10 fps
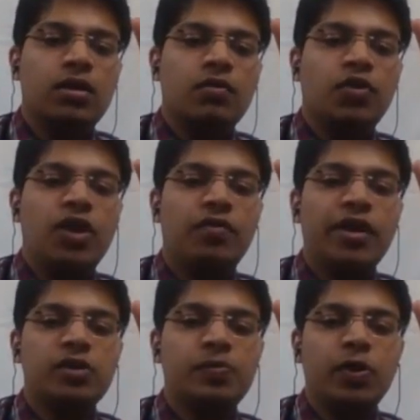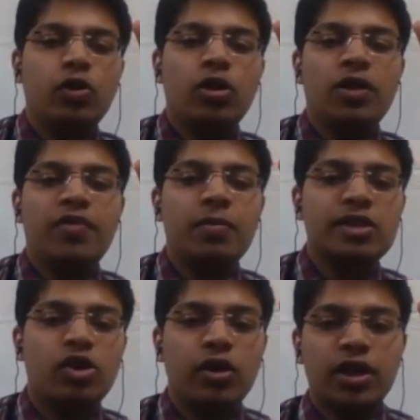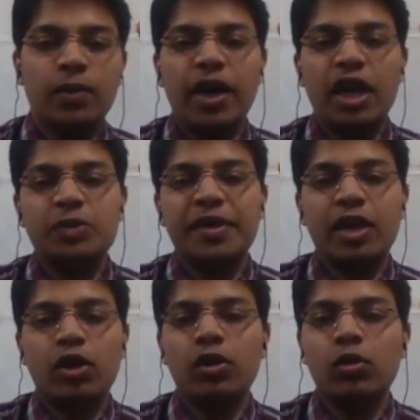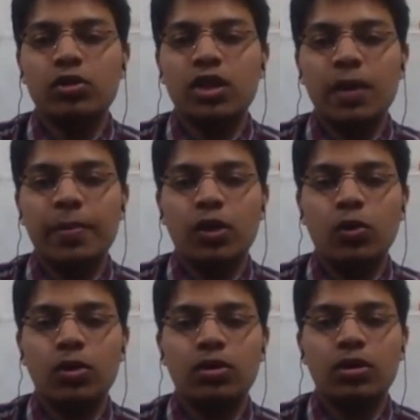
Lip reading: for every dispute or every misconduct, the management cannot go to the labor court